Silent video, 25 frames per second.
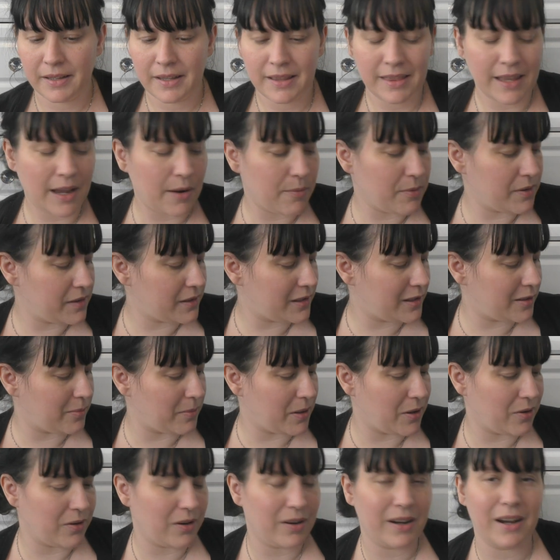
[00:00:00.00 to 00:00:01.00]
That one
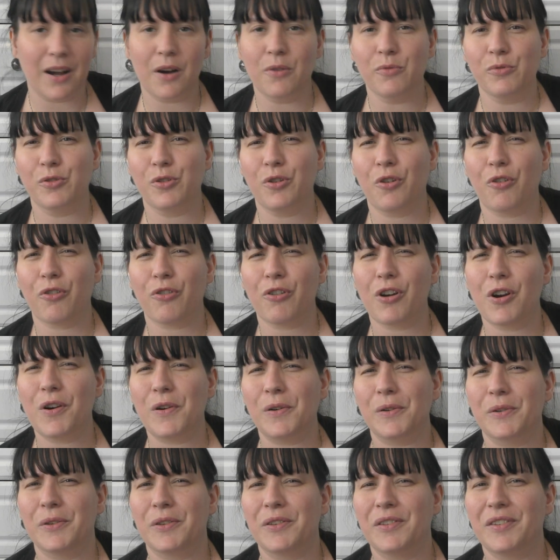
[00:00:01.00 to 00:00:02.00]
smelt like old
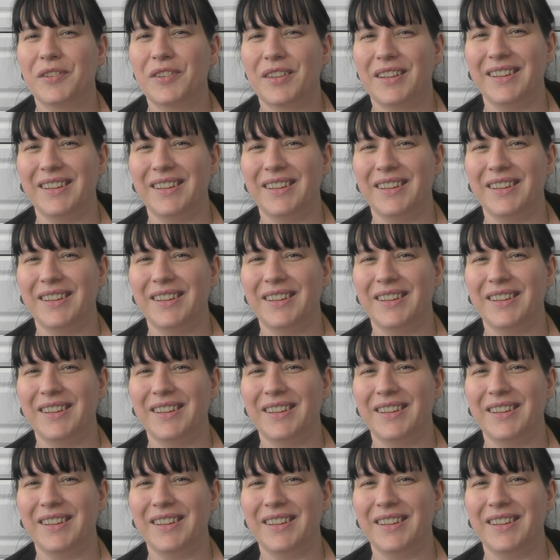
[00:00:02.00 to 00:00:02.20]
grass,